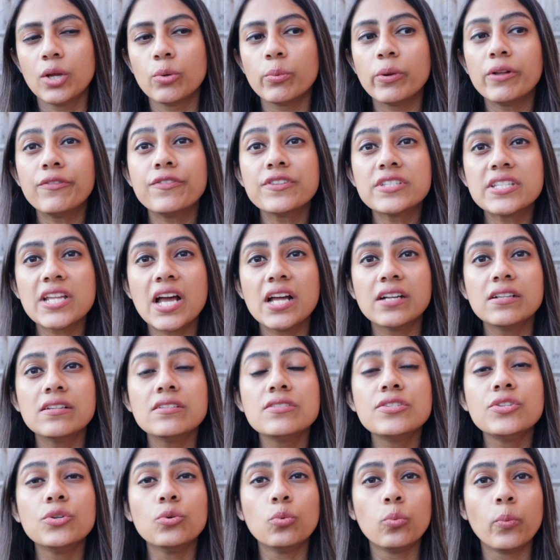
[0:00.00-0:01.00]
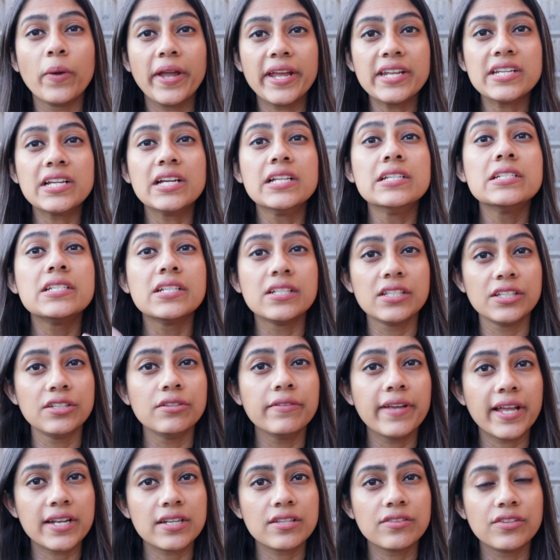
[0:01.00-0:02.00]
Well, for starters, you wait until
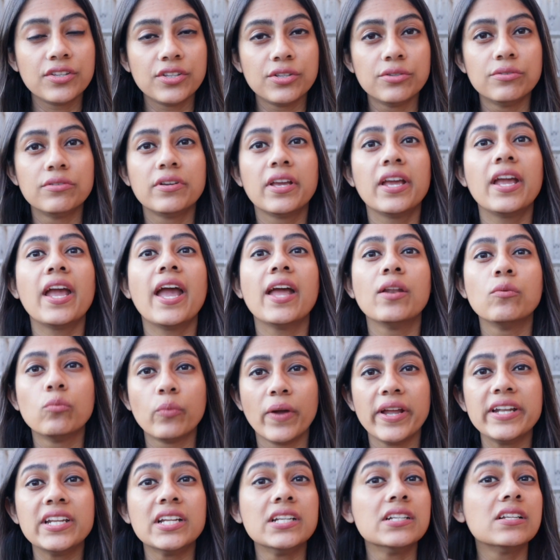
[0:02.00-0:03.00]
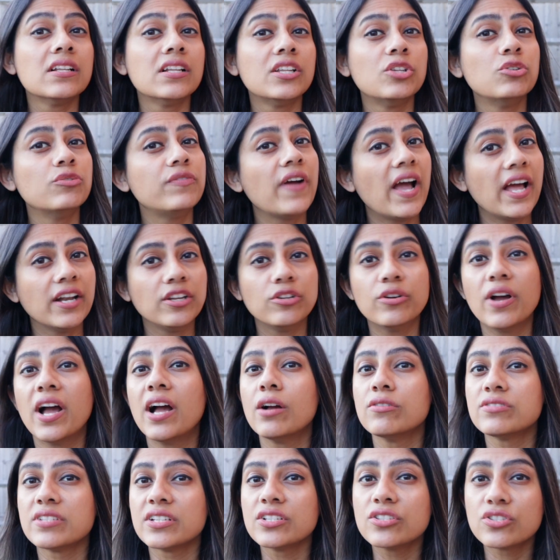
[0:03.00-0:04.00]
you get to the UK and wait until you've had your
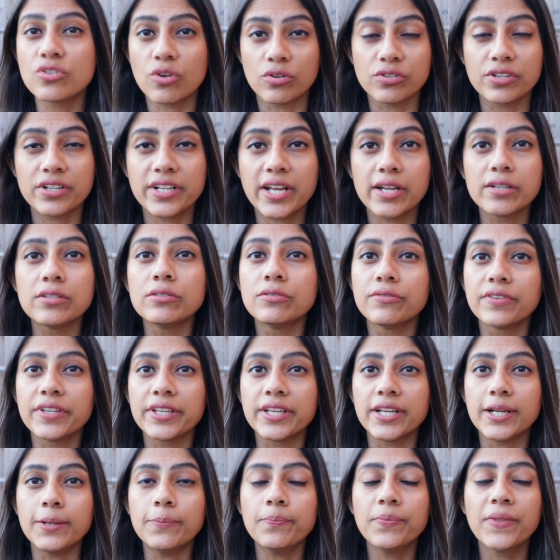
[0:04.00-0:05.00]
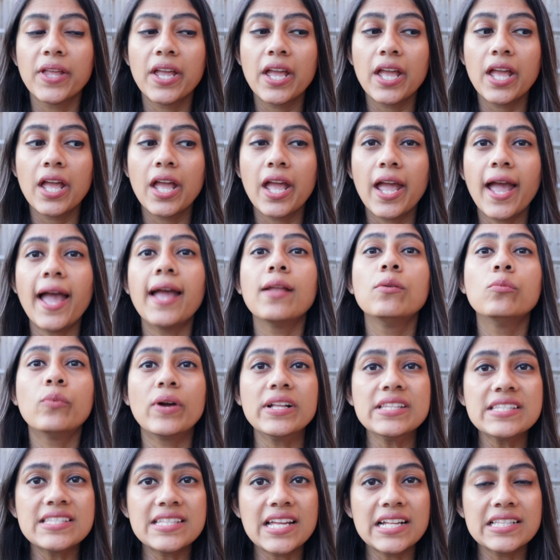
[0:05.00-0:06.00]
housing sorted out over here. And
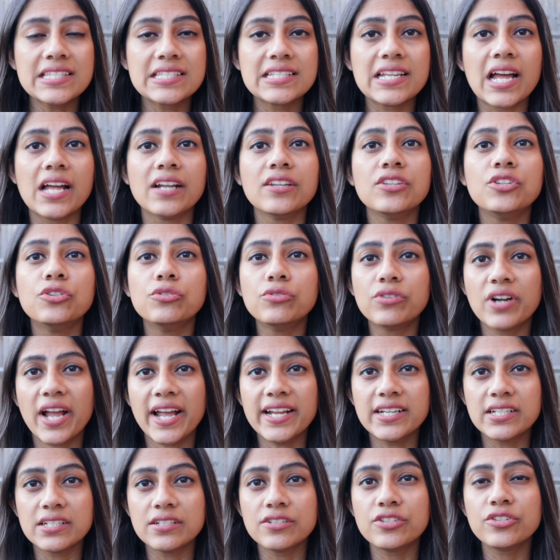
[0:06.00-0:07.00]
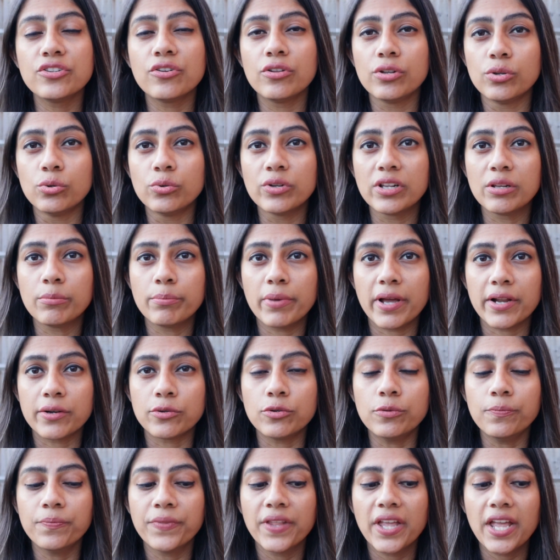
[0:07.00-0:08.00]
once that's done, you write into your local
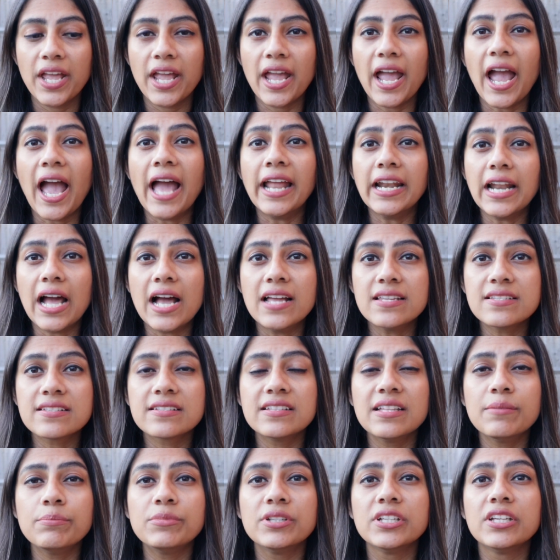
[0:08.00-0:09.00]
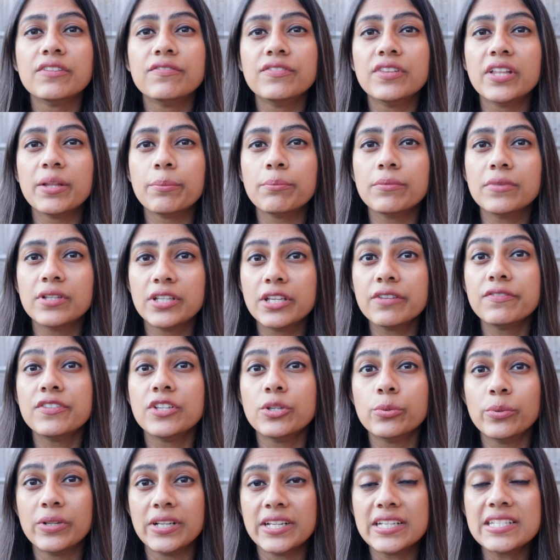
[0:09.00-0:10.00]
borough and ask them to give
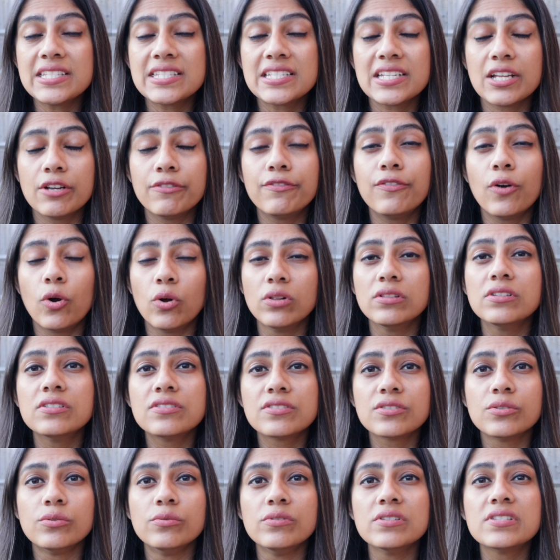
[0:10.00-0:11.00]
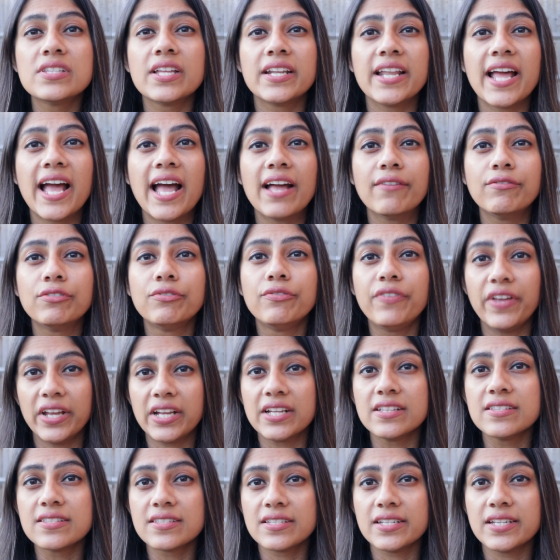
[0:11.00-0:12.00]
you a list of all the schools that have
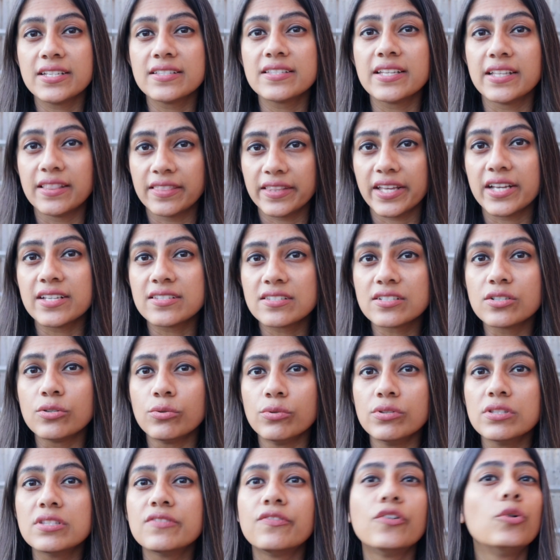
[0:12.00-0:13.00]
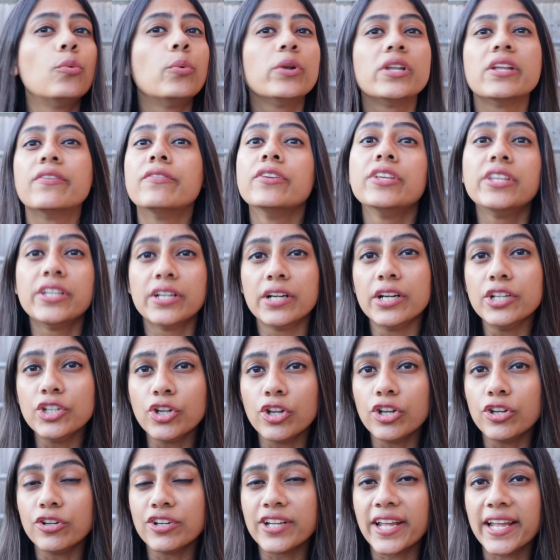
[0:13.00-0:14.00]
vacancies in their schools for whatever year
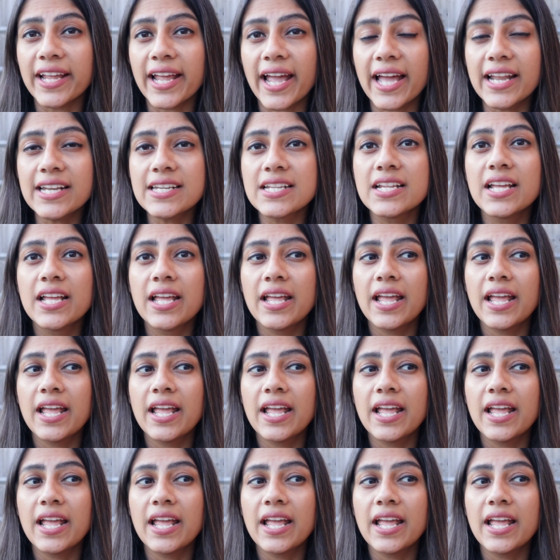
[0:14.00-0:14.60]
you're looking at.